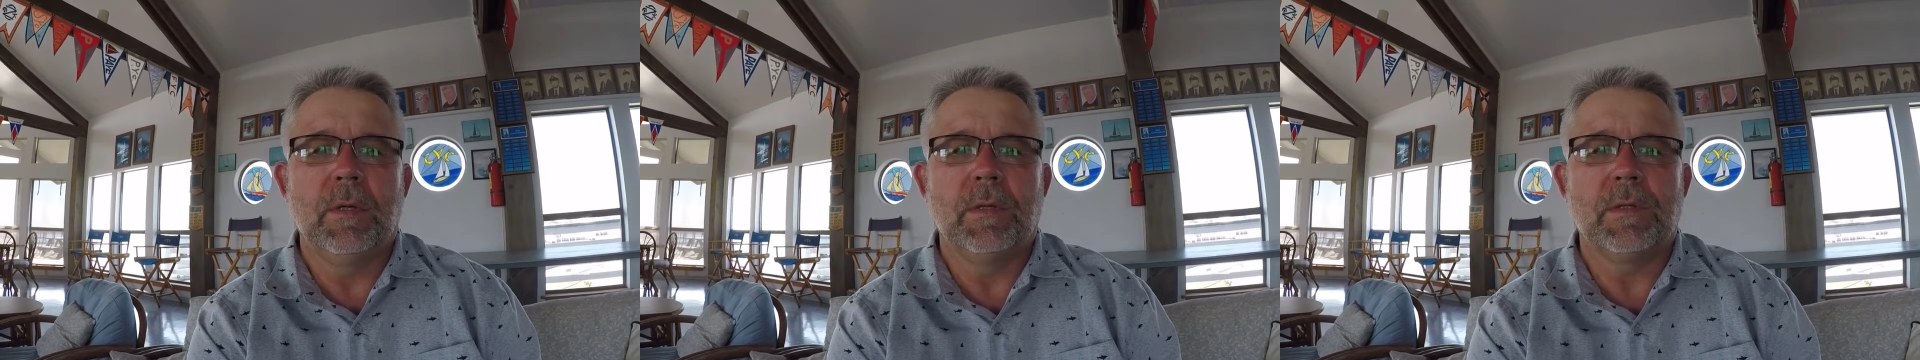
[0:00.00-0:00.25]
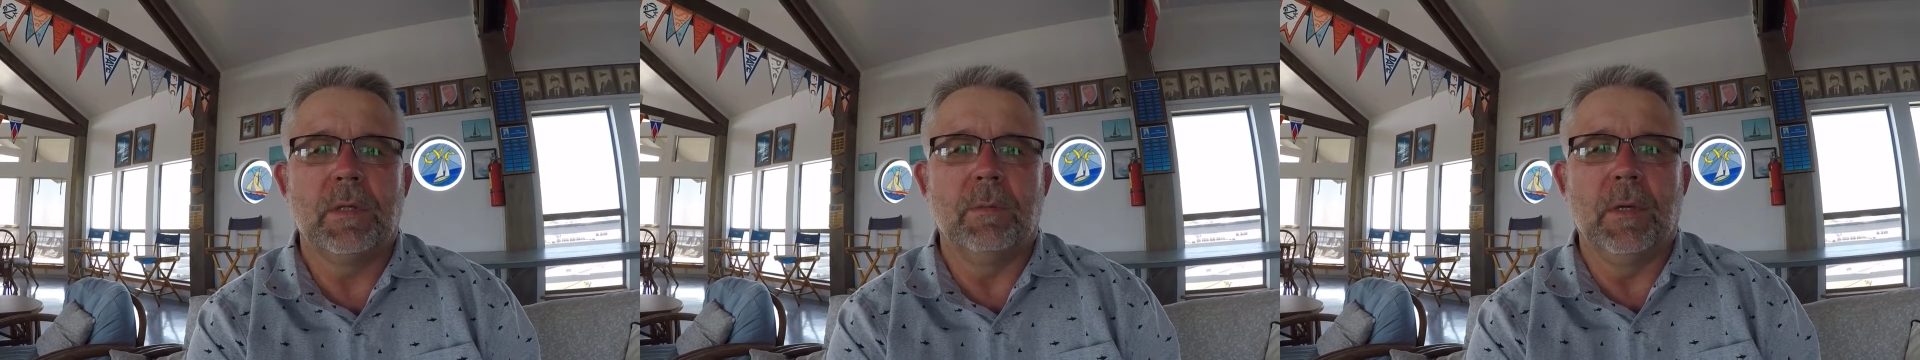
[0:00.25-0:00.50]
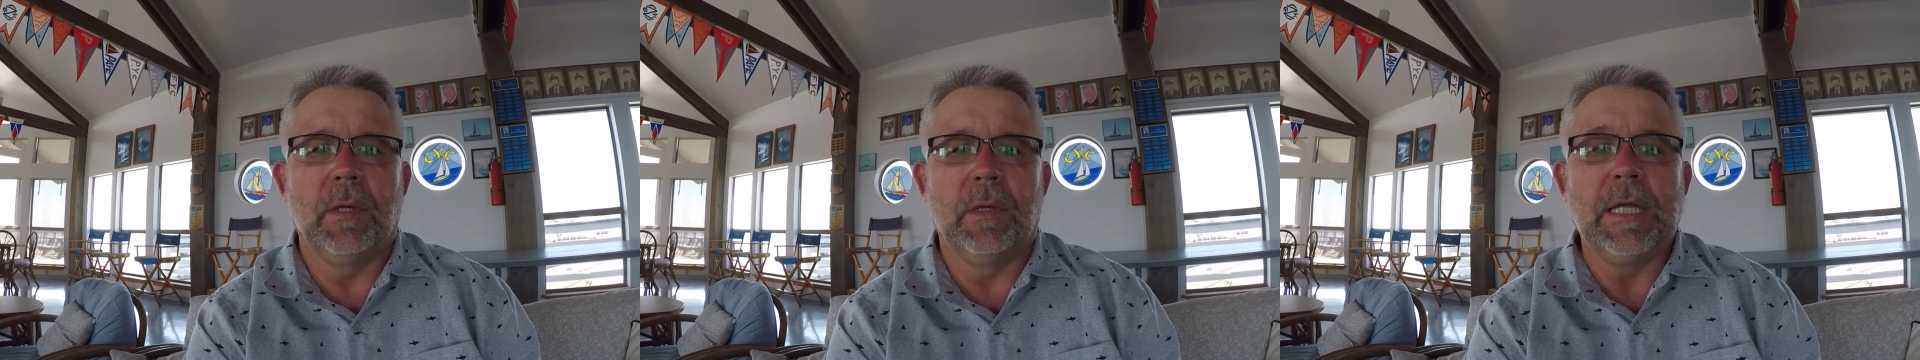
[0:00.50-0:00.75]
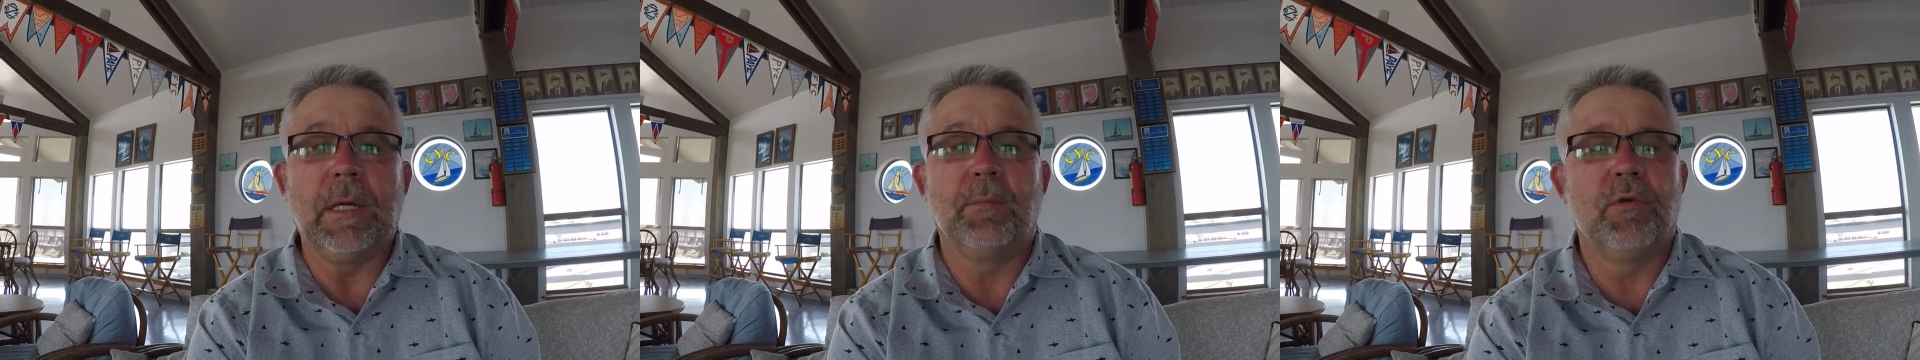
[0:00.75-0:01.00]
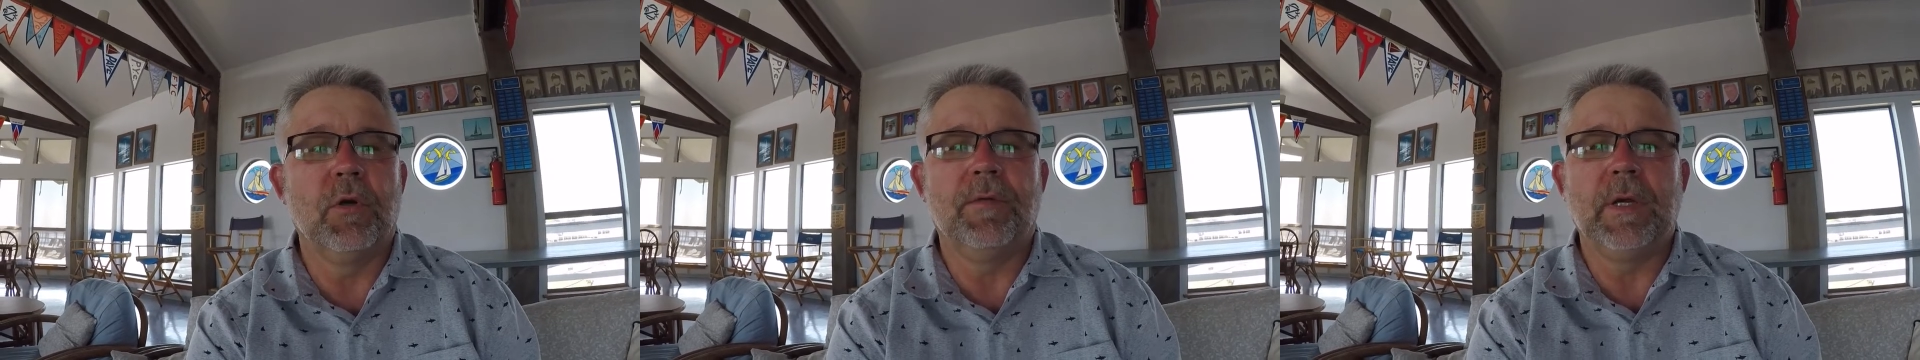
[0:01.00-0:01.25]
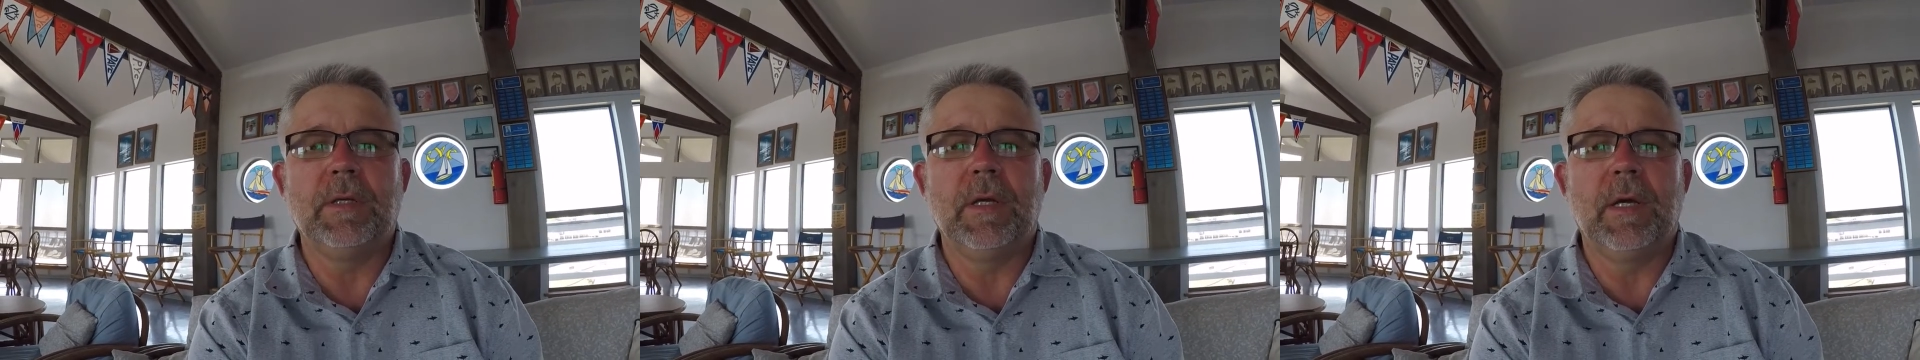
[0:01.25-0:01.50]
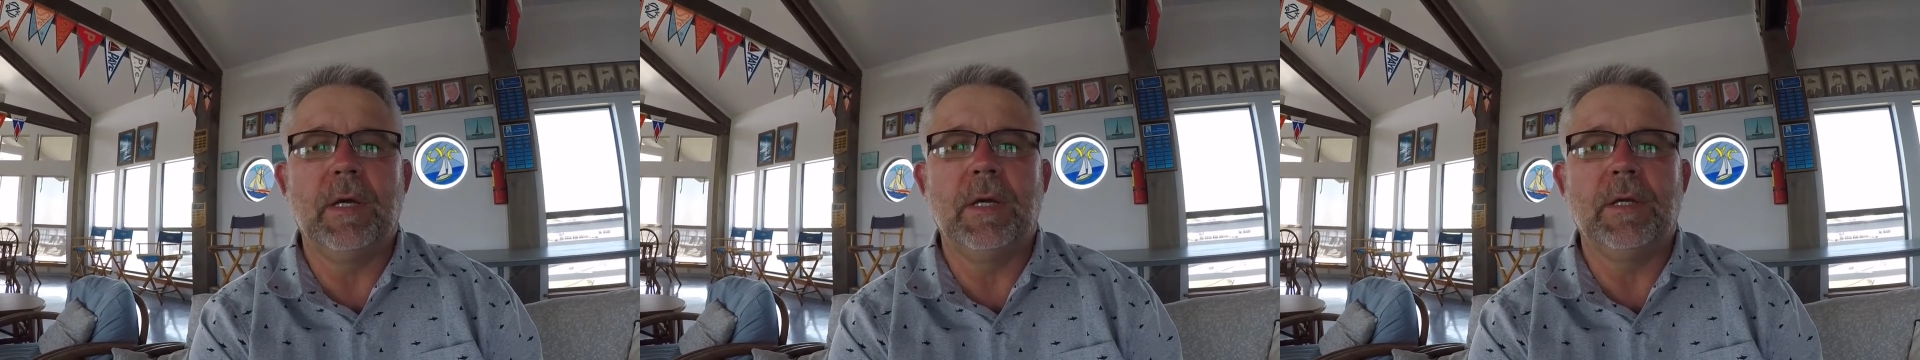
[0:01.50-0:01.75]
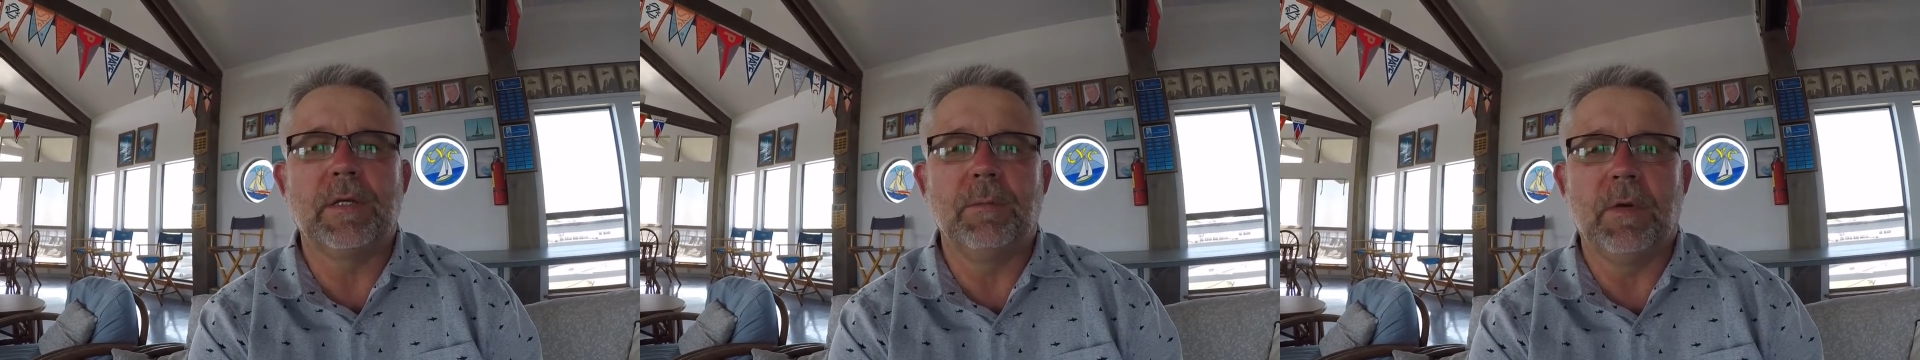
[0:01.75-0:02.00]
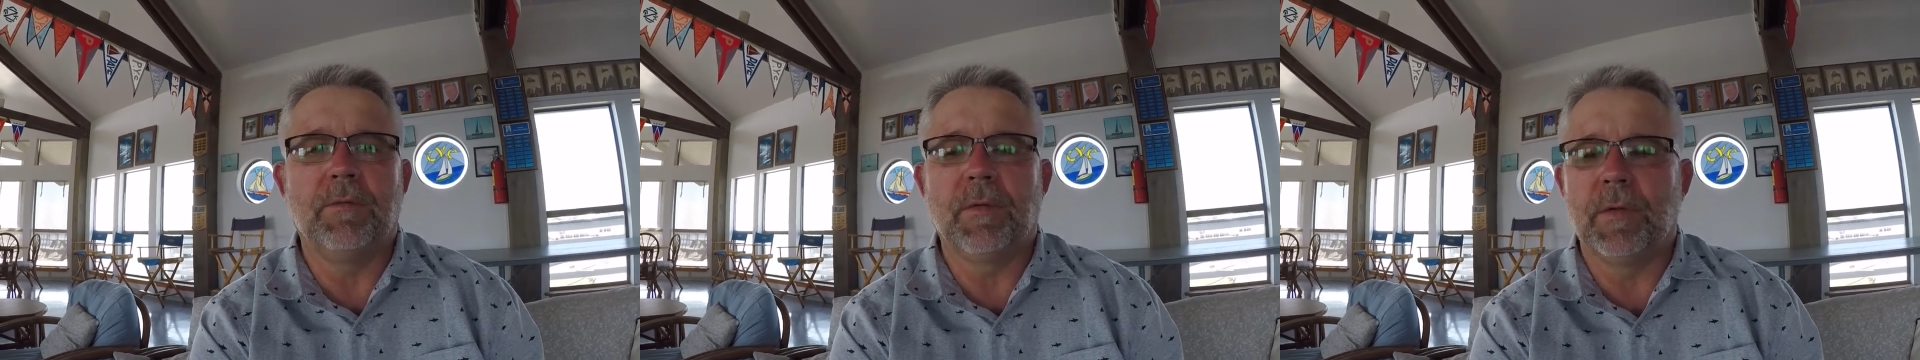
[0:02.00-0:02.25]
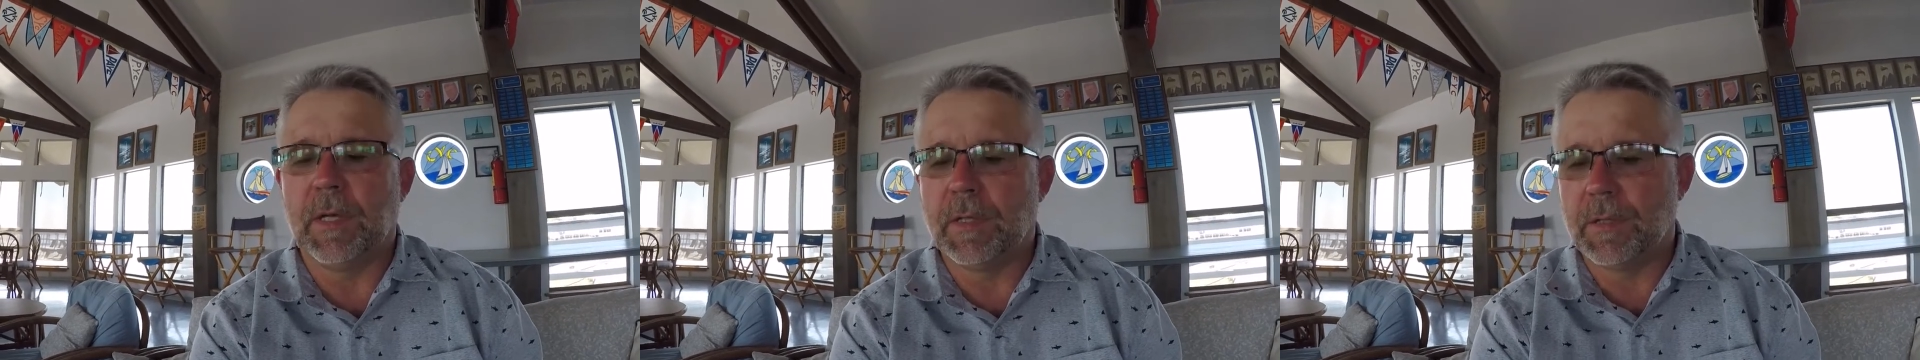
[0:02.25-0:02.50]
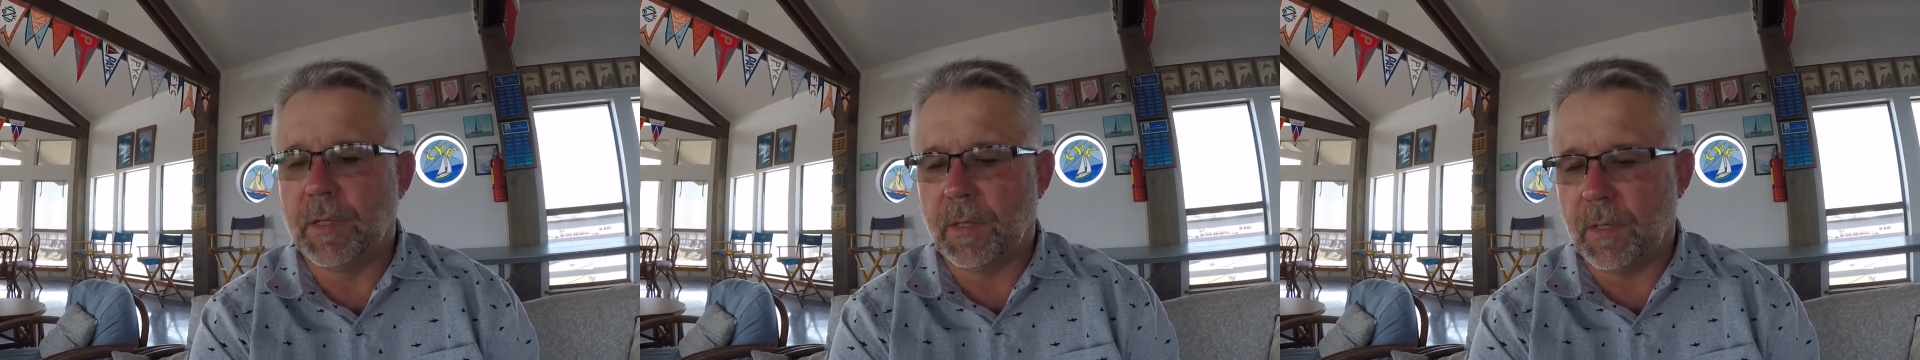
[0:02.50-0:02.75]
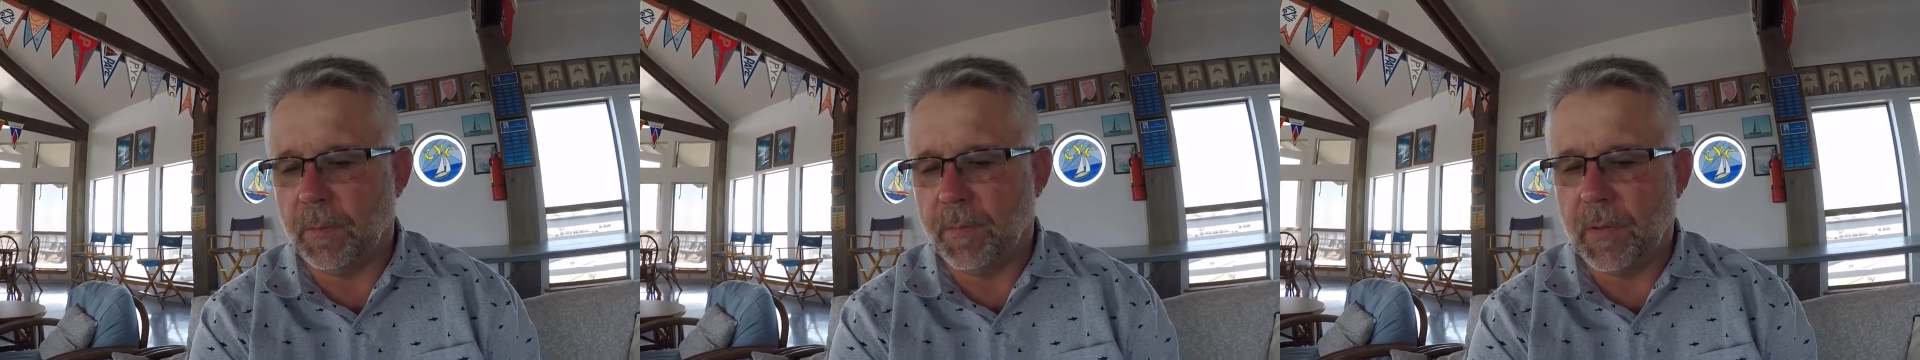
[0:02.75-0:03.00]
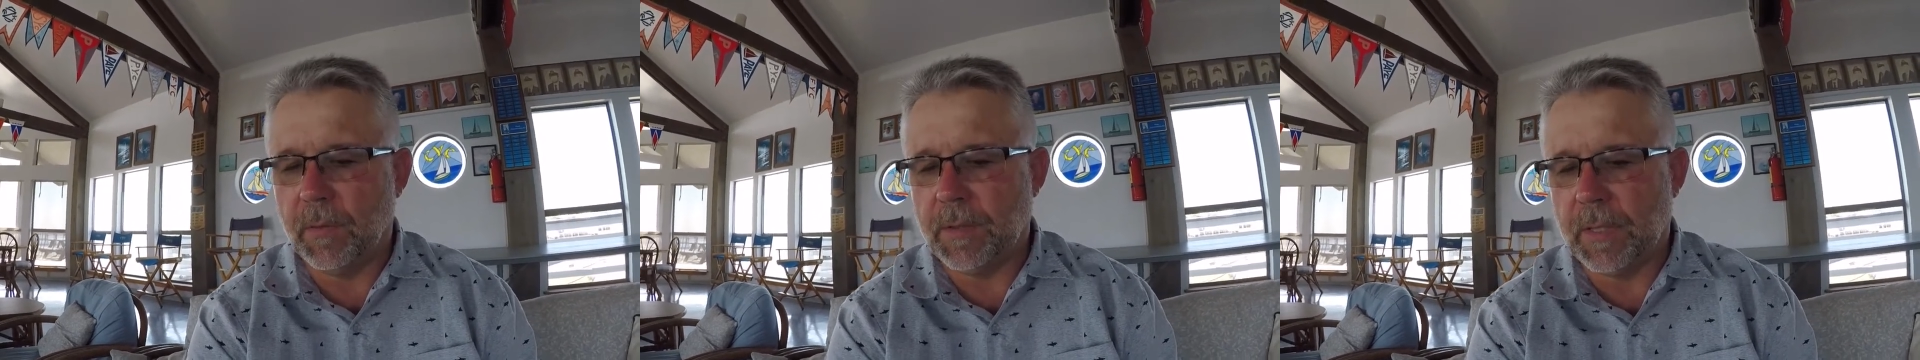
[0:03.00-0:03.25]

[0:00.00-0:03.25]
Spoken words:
some leak proofing done and some different things done on the boat.